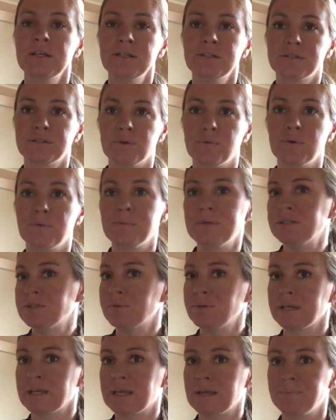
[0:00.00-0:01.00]
So we'll be
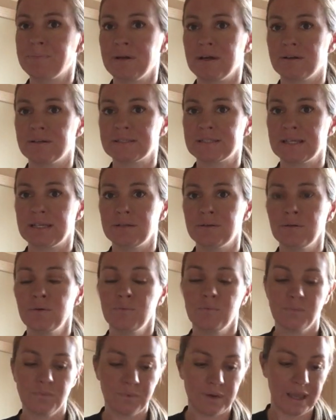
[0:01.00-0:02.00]
doing a comparison,
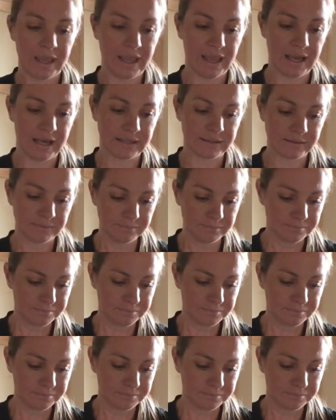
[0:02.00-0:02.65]
and